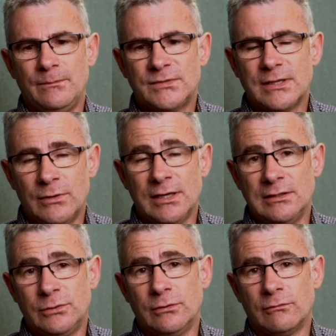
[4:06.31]
someone
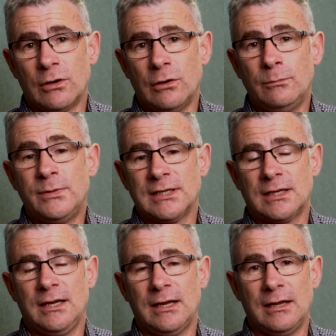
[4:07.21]
into a role,
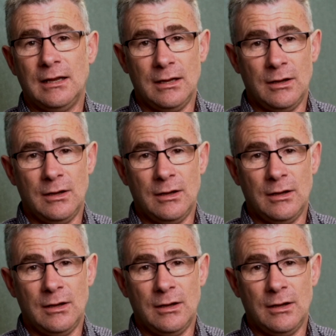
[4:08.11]
particularly